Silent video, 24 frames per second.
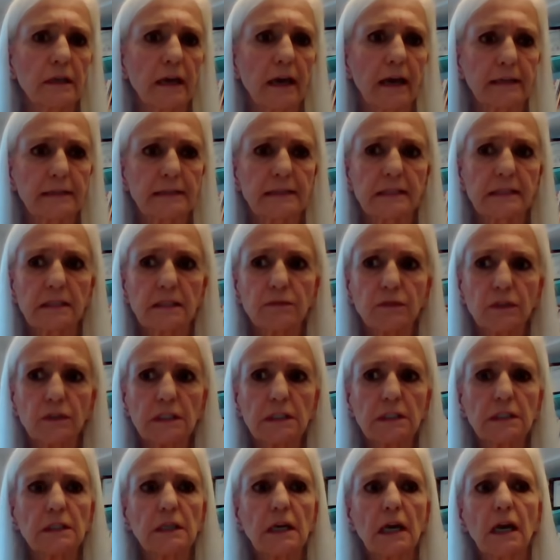
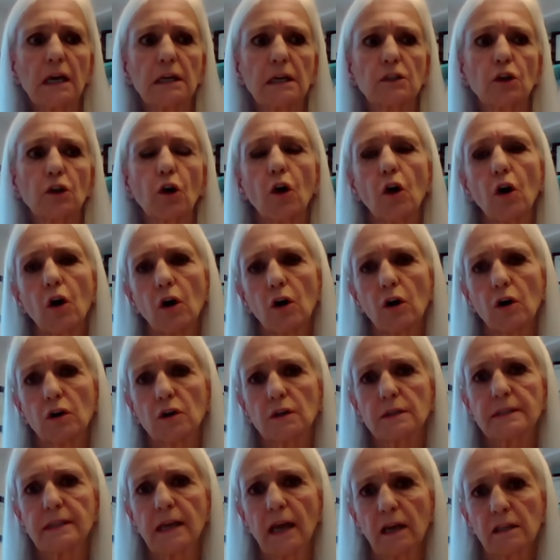activity and
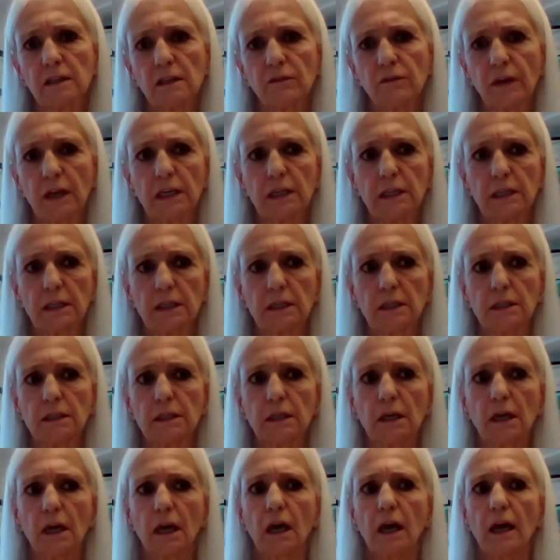cause
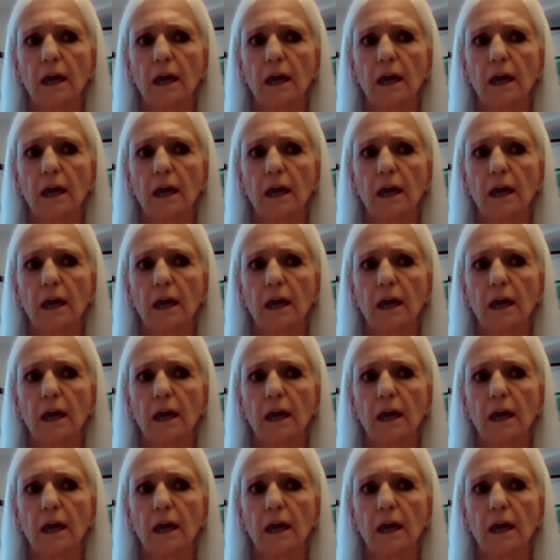elevated